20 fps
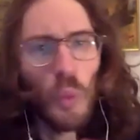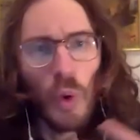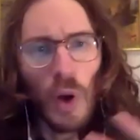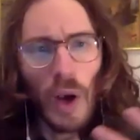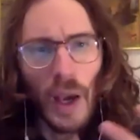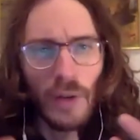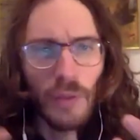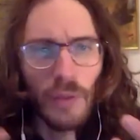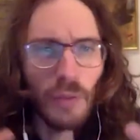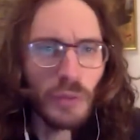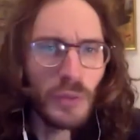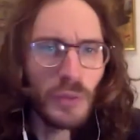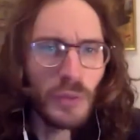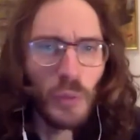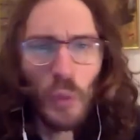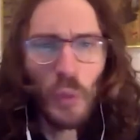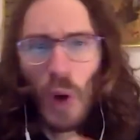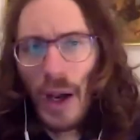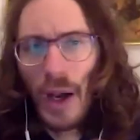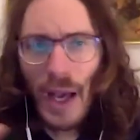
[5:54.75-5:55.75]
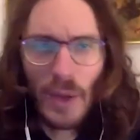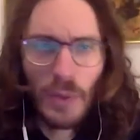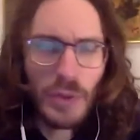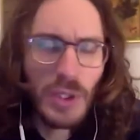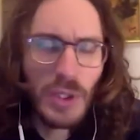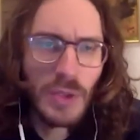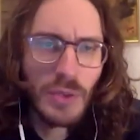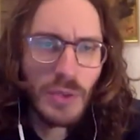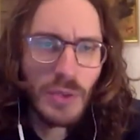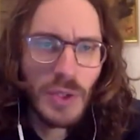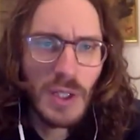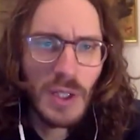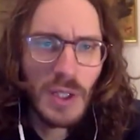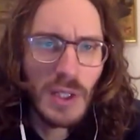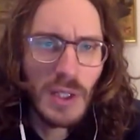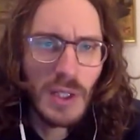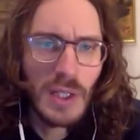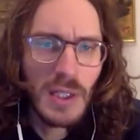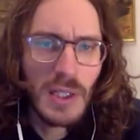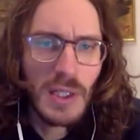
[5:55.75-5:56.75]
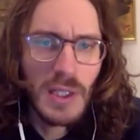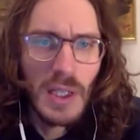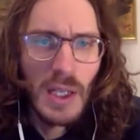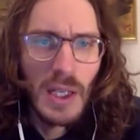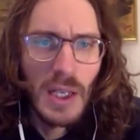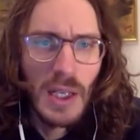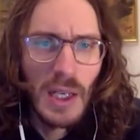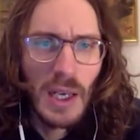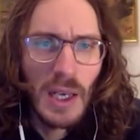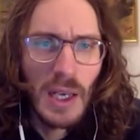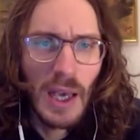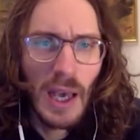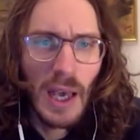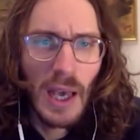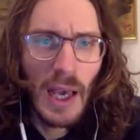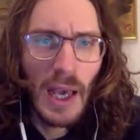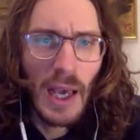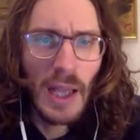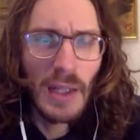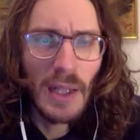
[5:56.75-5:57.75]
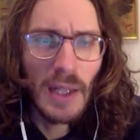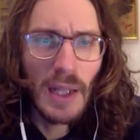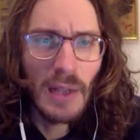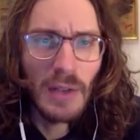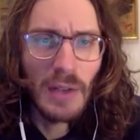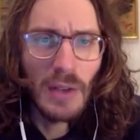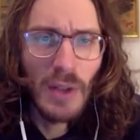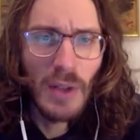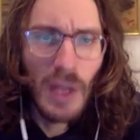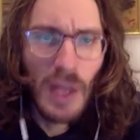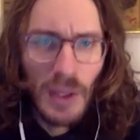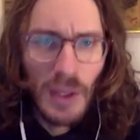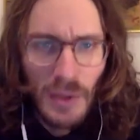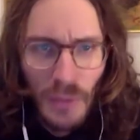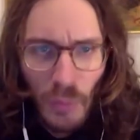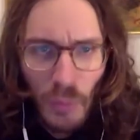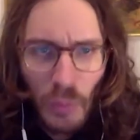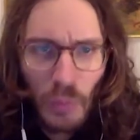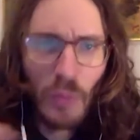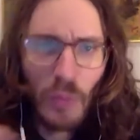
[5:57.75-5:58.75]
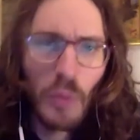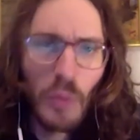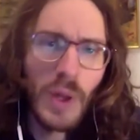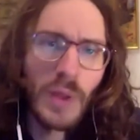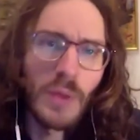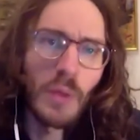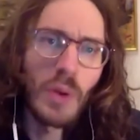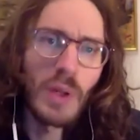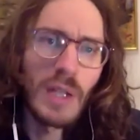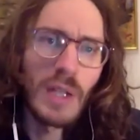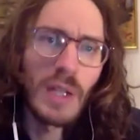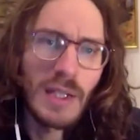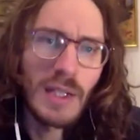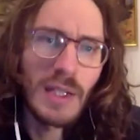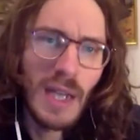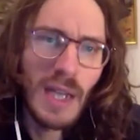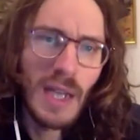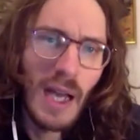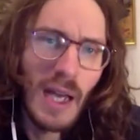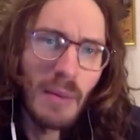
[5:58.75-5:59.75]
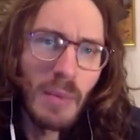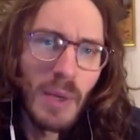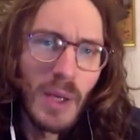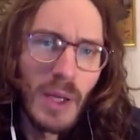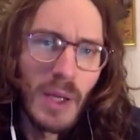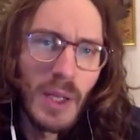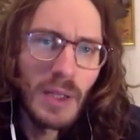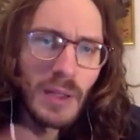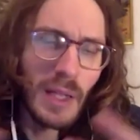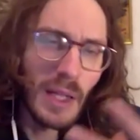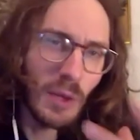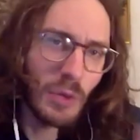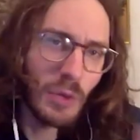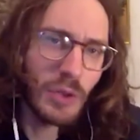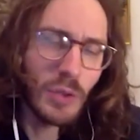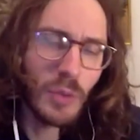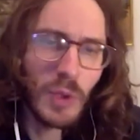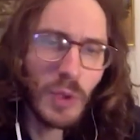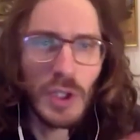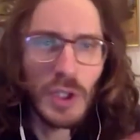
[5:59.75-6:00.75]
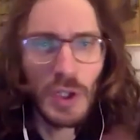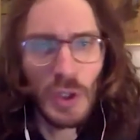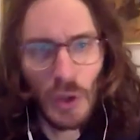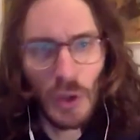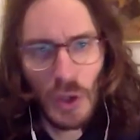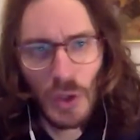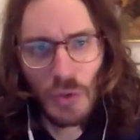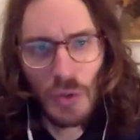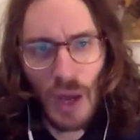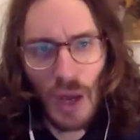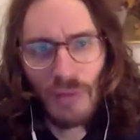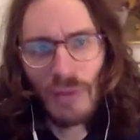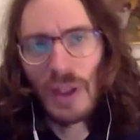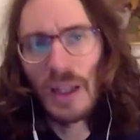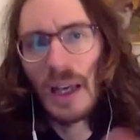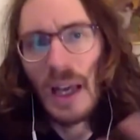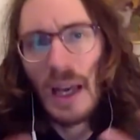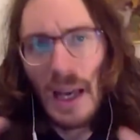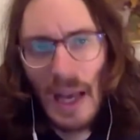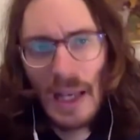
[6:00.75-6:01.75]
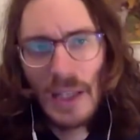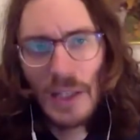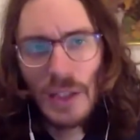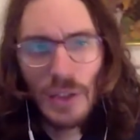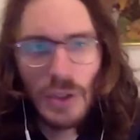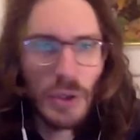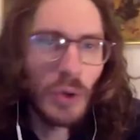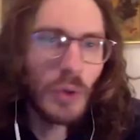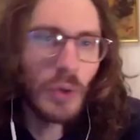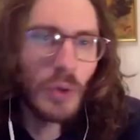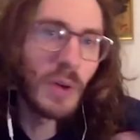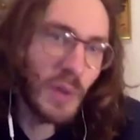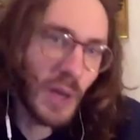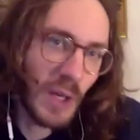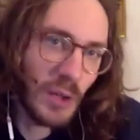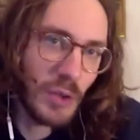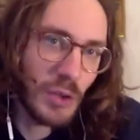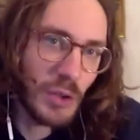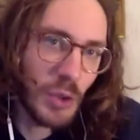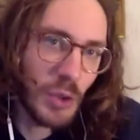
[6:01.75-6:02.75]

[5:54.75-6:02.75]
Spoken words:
kind of why I was interested in this, and with all that time, then also when she started traveling, I asked, if I could